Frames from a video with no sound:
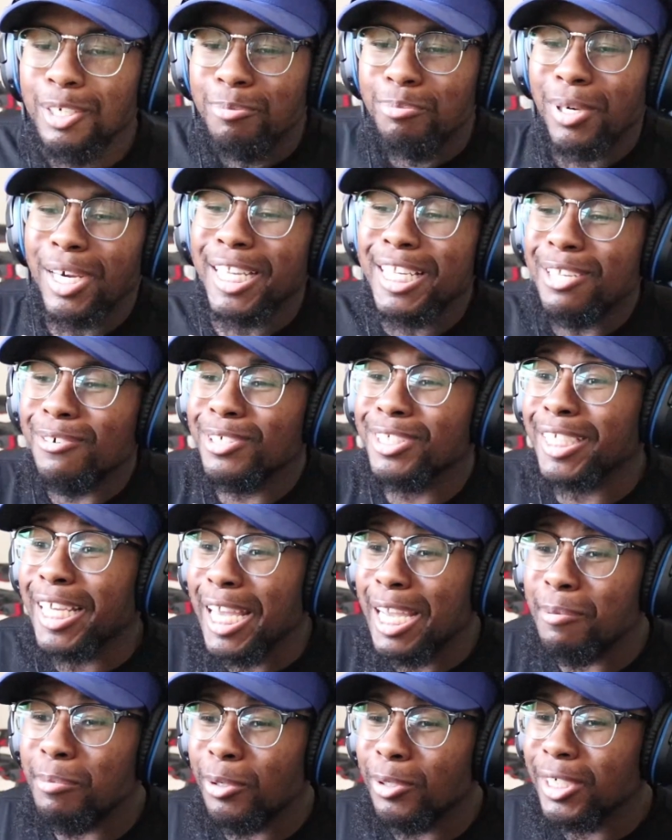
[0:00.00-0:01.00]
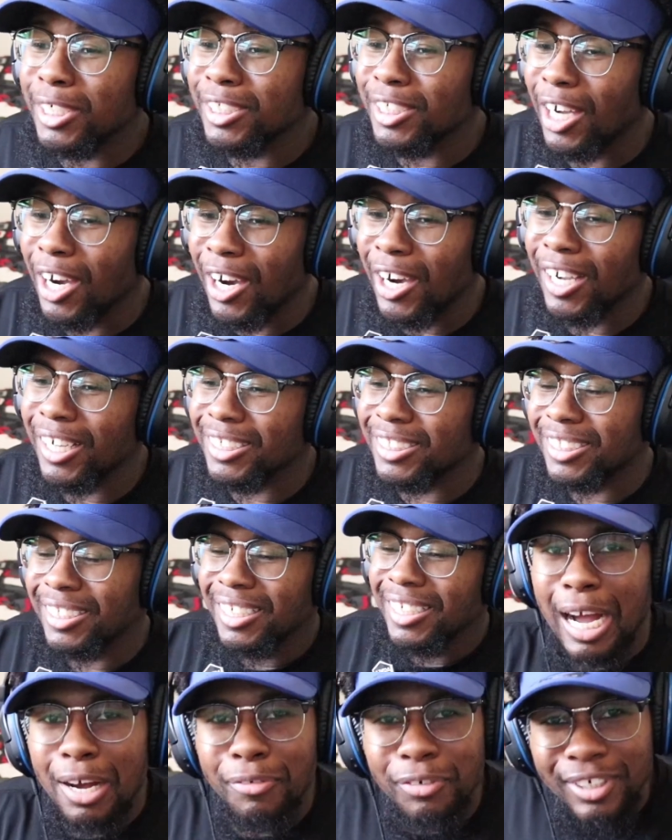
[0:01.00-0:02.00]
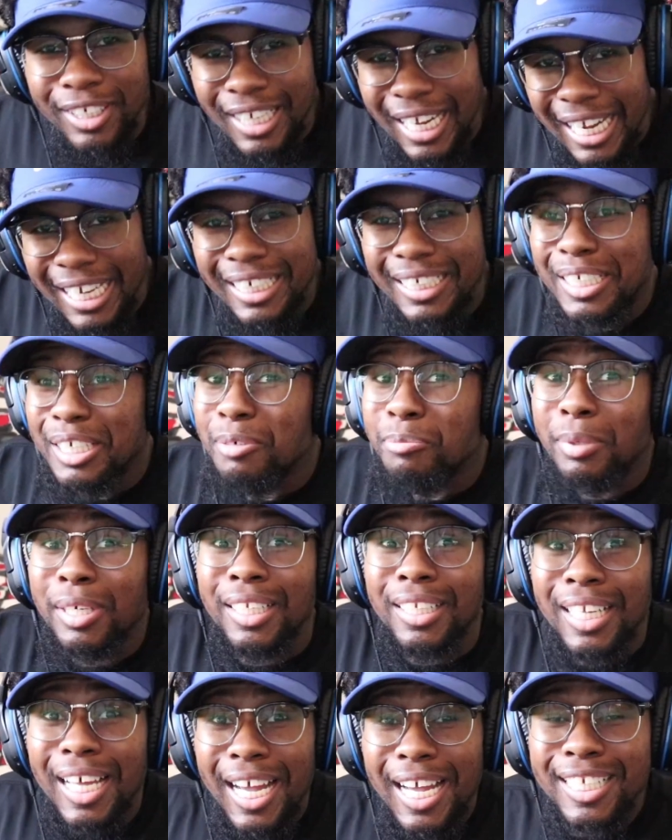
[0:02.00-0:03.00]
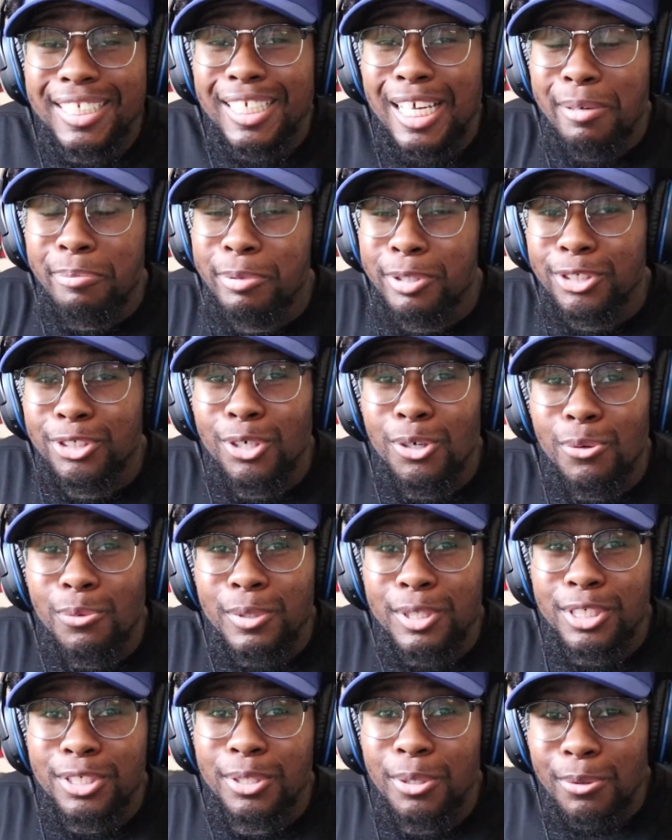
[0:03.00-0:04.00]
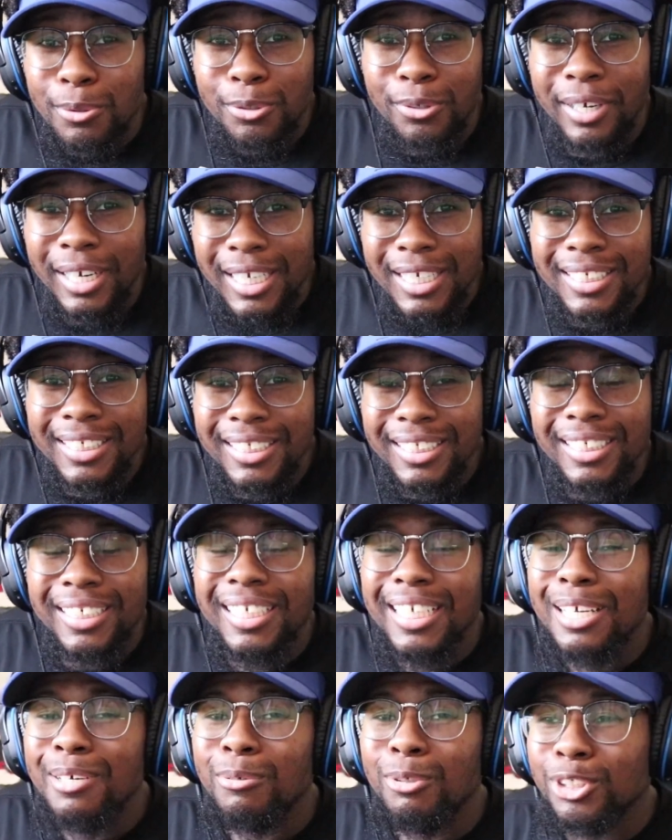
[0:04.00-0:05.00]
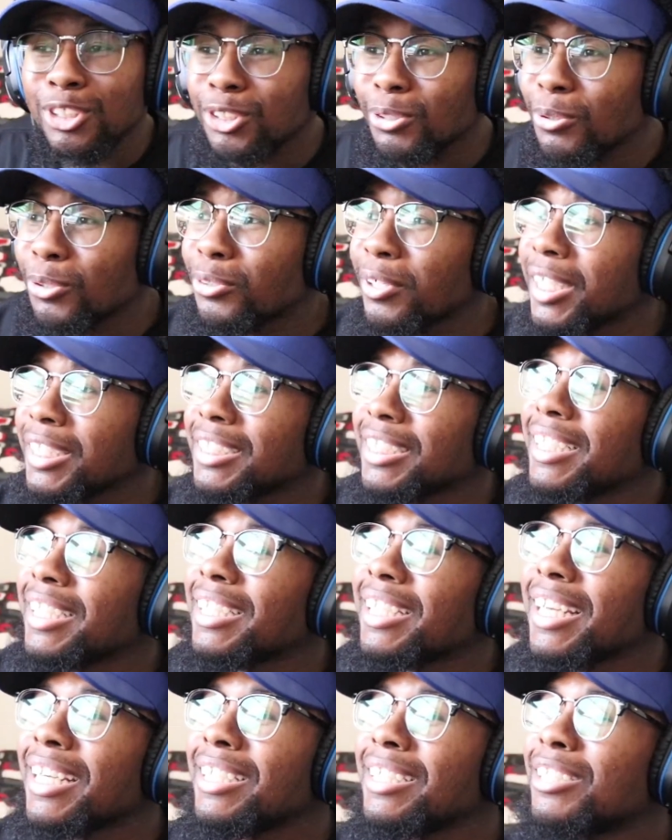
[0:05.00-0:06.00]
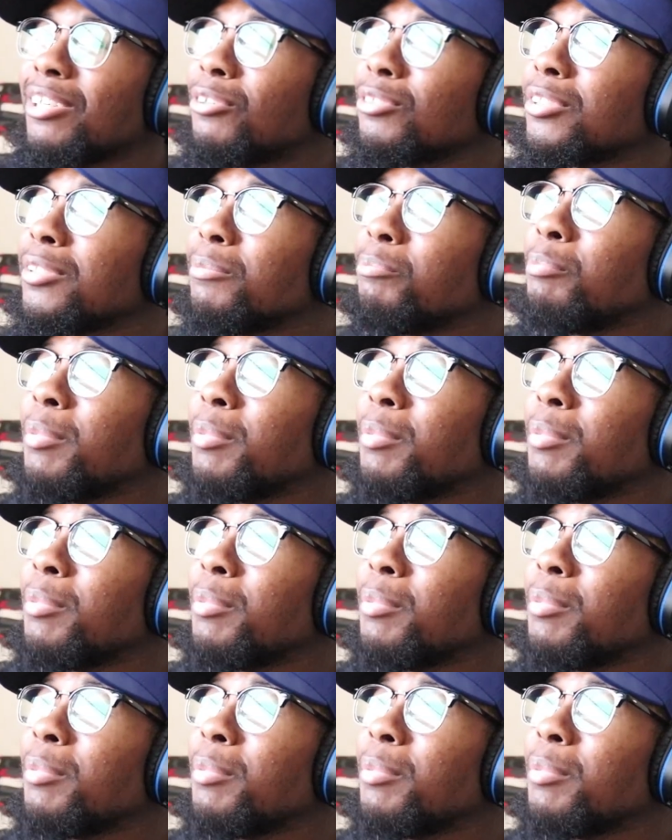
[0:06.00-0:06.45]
Bro, he was able to dodge. I forgot. Bro, last episode was so crazy. It was so crazy. It ended on the